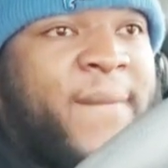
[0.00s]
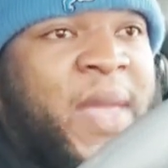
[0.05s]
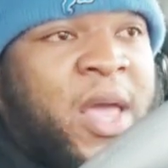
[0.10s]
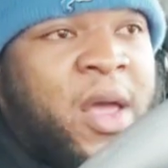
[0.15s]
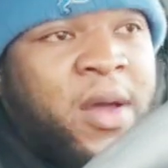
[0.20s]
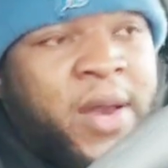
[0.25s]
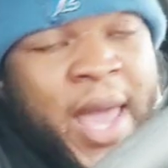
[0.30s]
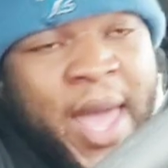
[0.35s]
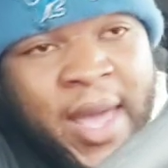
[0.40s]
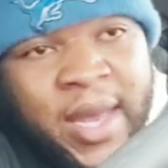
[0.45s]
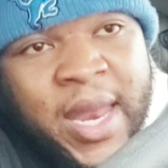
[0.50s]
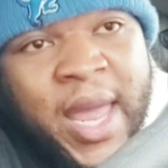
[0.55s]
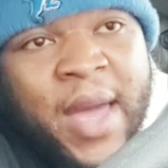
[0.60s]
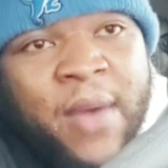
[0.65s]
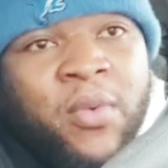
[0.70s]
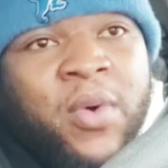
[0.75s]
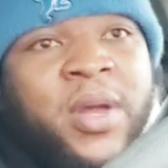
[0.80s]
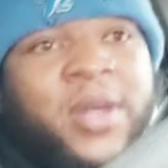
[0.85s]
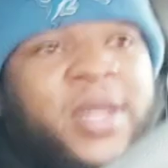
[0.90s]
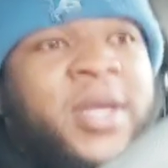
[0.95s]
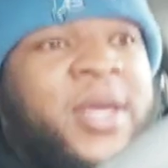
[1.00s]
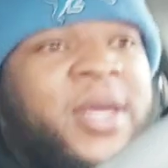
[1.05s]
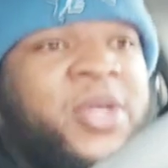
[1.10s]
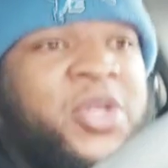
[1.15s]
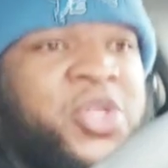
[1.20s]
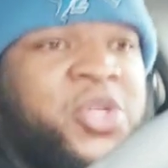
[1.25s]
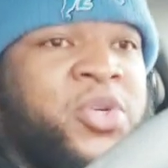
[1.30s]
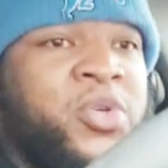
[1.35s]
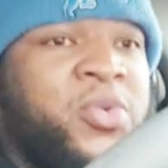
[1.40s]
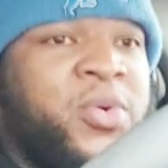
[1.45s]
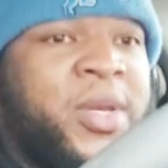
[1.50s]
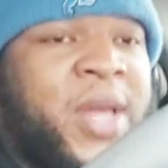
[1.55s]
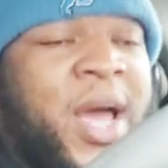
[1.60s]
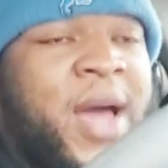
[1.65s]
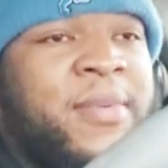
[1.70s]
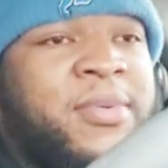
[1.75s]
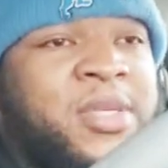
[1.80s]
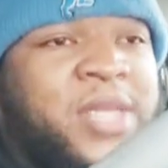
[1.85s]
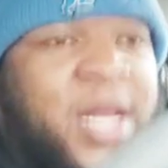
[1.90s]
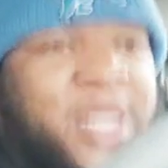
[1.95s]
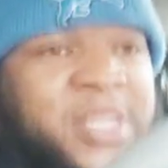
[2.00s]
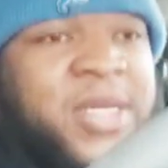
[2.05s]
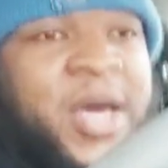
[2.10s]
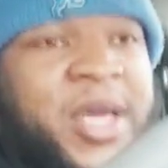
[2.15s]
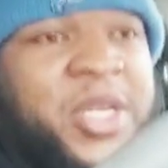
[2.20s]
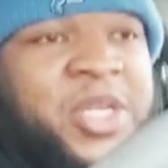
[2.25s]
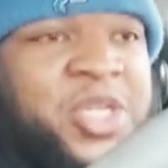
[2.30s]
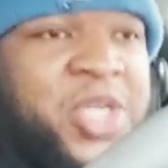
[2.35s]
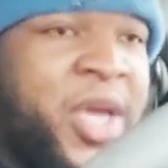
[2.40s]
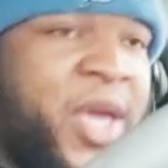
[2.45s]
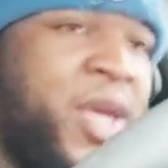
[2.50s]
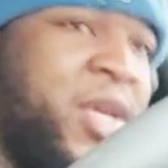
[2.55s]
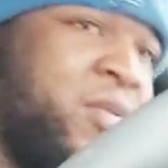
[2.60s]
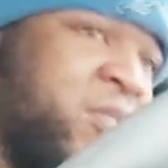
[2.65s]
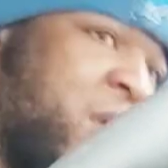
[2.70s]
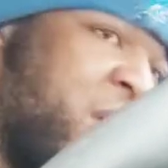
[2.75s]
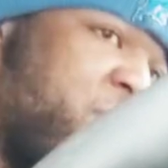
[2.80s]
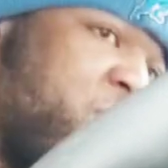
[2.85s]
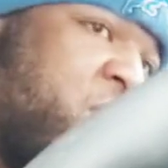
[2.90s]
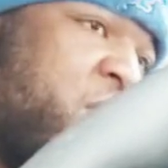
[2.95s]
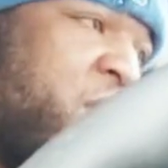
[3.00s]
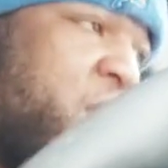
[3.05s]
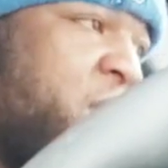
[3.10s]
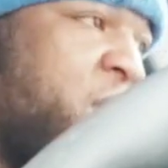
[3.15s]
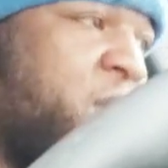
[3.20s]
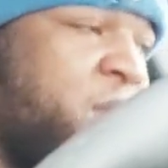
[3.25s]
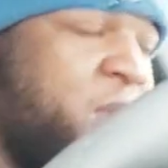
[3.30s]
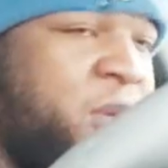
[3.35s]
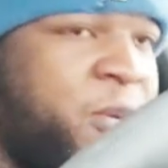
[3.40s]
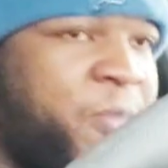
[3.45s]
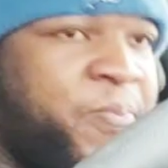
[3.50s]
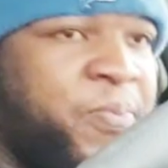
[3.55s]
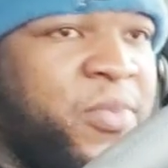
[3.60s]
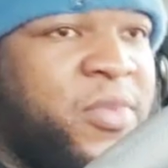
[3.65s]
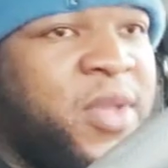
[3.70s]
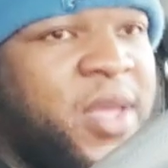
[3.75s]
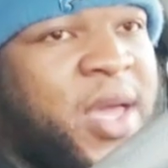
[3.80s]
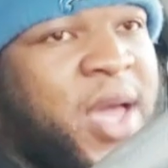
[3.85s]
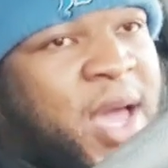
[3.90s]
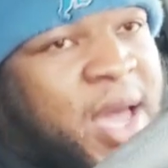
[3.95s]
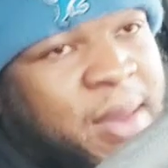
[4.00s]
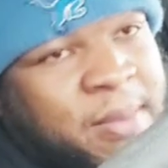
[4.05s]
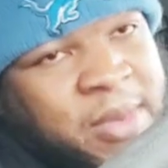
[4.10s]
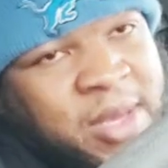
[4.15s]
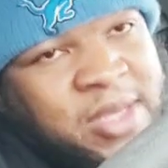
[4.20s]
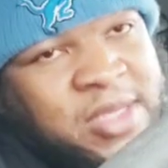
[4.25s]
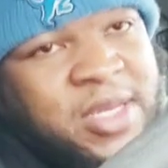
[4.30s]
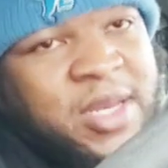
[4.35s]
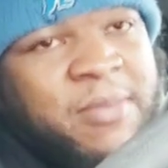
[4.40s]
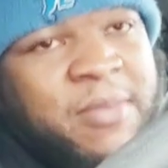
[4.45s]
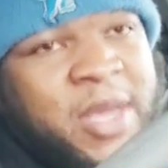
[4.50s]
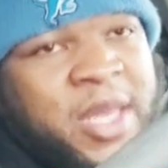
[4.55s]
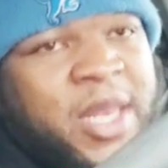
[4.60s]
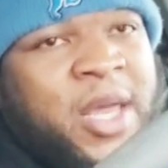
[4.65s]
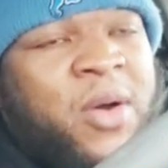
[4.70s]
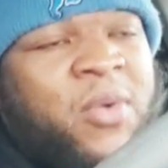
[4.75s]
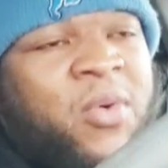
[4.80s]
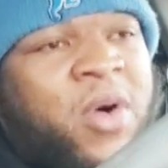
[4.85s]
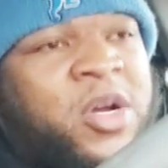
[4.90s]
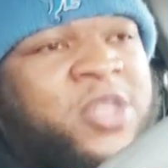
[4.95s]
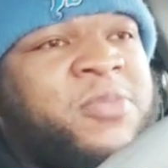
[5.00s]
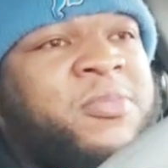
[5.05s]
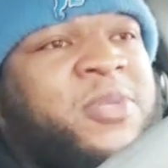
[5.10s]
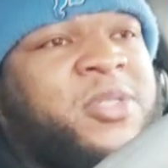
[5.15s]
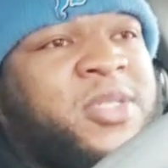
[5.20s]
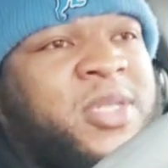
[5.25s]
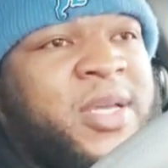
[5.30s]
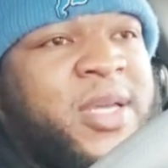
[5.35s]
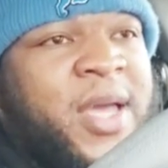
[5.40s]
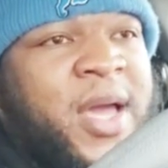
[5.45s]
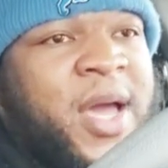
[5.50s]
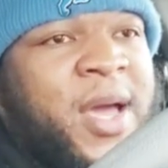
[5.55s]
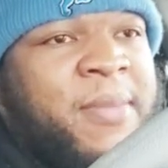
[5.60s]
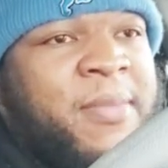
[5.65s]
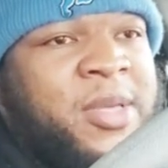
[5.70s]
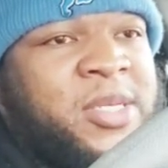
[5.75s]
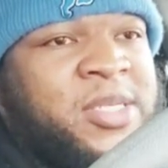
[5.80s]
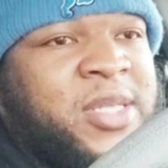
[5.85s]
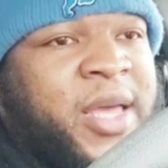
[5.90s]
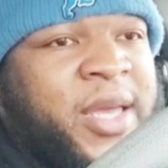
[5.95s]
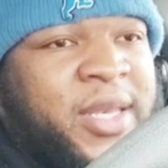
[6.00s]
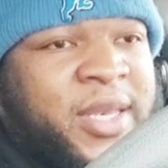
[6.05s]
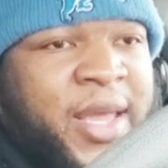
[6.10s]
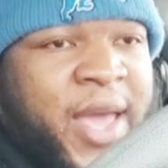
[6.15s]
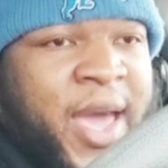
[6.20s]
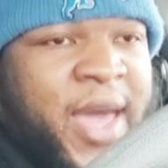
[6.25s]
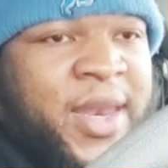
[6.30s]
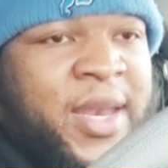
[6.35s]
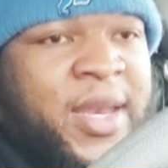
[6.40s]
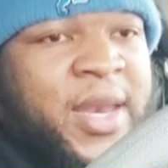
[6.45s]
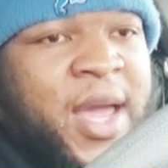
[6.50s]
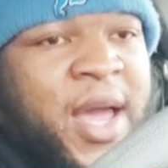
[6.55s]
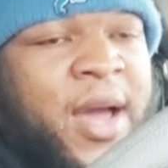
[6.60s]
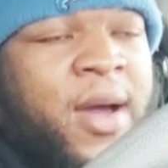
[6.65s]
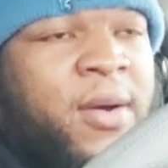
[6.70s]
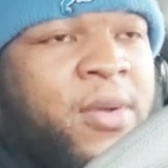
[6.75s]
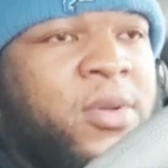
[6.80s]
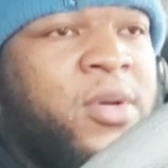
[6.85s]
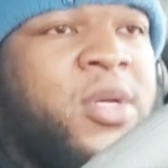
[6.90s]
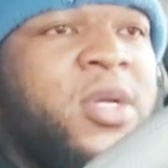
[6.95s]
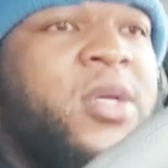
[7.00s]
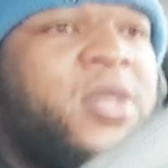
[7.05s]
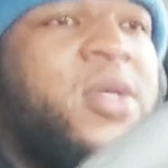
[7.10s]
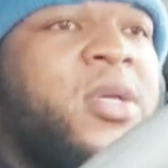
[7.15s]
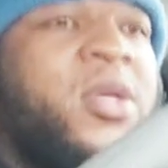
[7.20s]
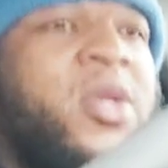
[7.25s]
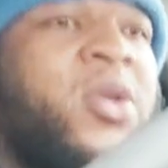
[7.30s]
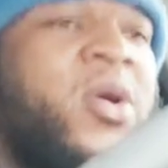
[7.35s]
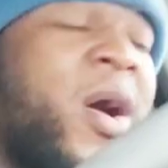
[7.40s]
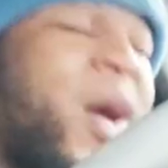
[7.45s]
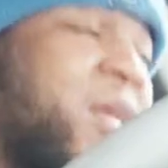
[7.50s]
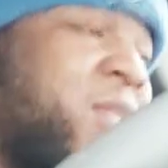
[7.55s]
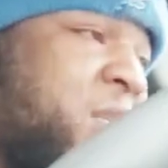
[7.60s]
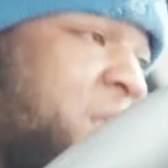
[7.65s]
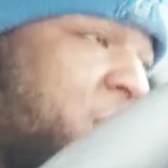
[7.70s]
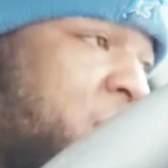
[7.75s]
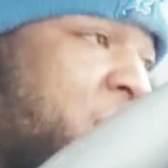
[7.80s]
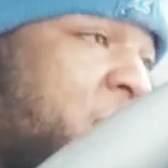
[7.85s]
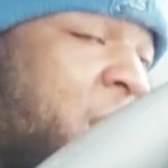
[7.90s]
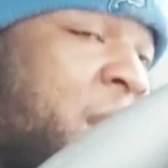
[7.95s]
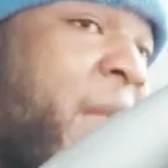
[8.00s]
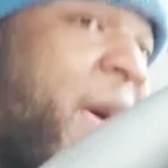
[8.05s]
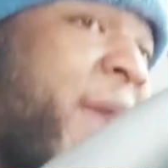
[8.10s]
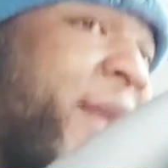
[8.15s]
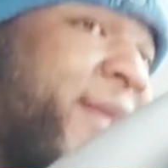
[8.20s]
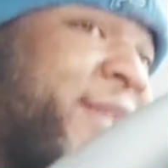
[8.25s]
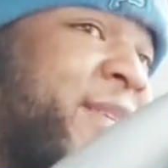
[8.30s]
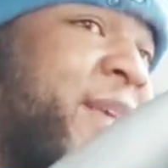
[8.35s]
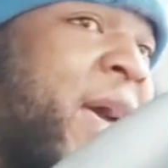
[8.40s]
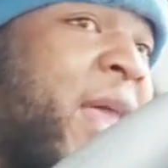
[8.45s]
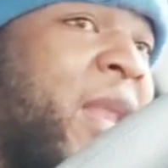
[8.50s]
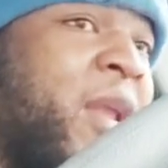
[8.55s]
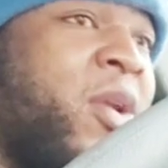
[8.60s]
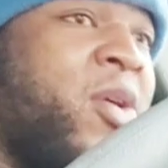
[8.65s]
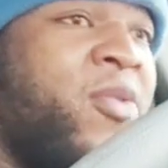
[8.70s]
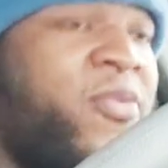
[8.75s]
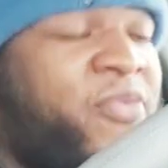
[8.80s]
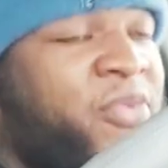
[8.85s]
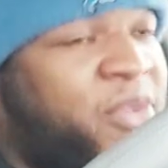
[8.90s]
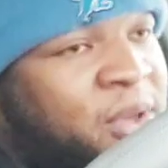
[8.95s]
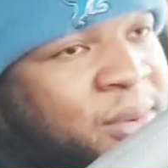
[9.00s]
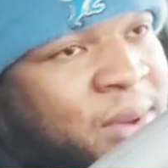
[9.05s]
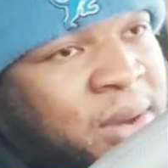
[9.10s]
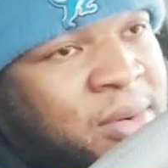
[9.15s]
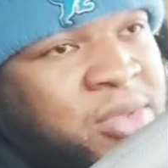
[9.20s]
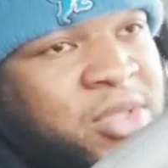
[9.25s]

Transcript: you know that that wasn't an issue, and obviously that's kind of changed after the the comments and the media walked into comments like that, and now you know I seen a, a lot of talent on film.